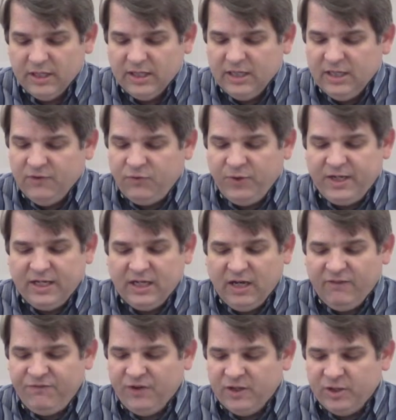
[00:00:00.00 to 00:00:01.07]
If we
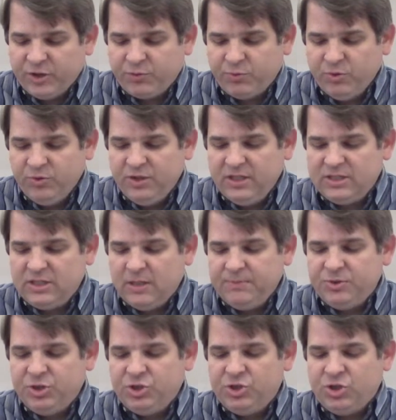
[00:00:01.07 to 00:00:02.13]
cannot follow through, the
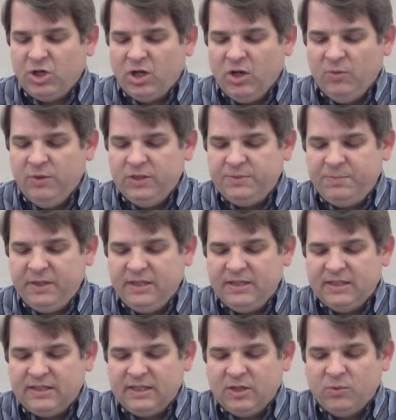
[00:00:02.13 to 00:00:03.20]
assumption should always be
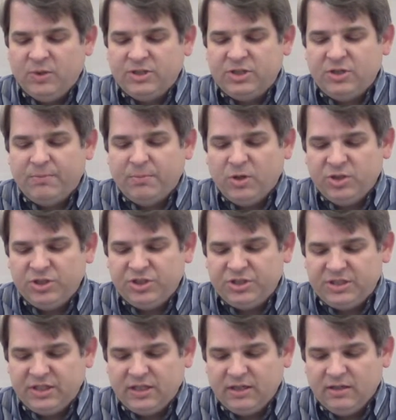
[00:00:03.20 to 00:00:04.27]
that there was an
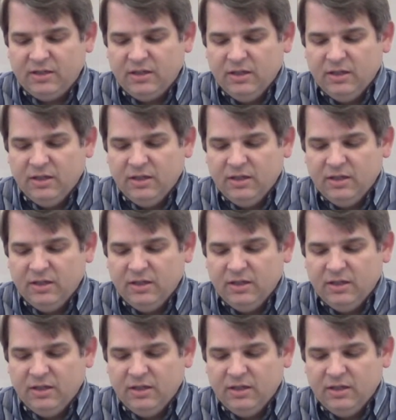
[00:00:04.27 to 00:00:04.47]
emergency